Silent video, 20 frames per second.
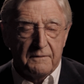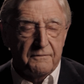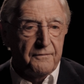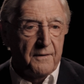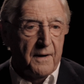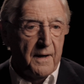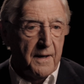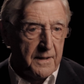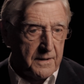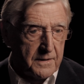
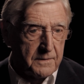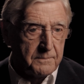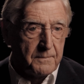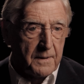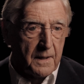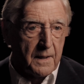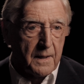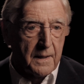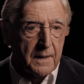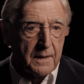defined
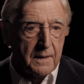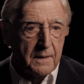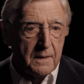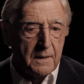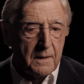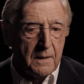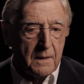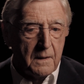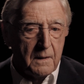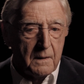by
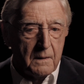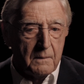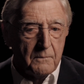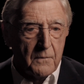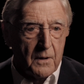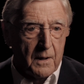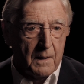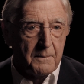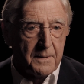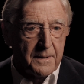
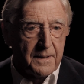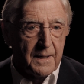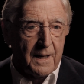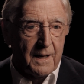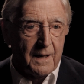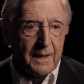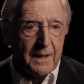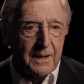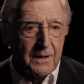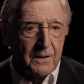Muhammad
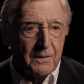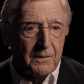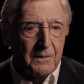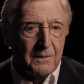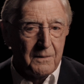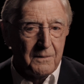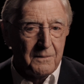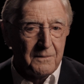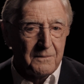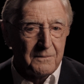Ali
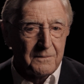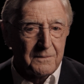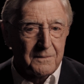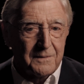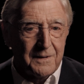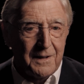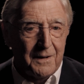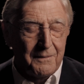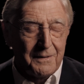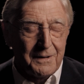or
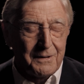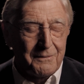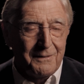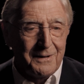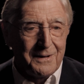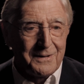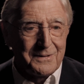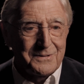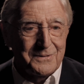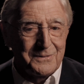Cary
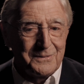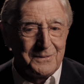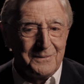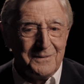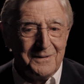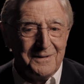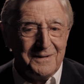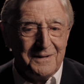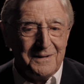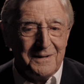Grant
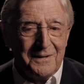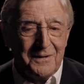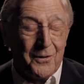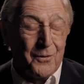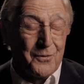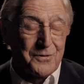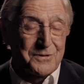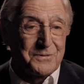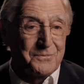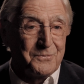or
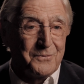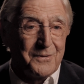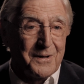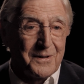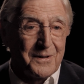Orson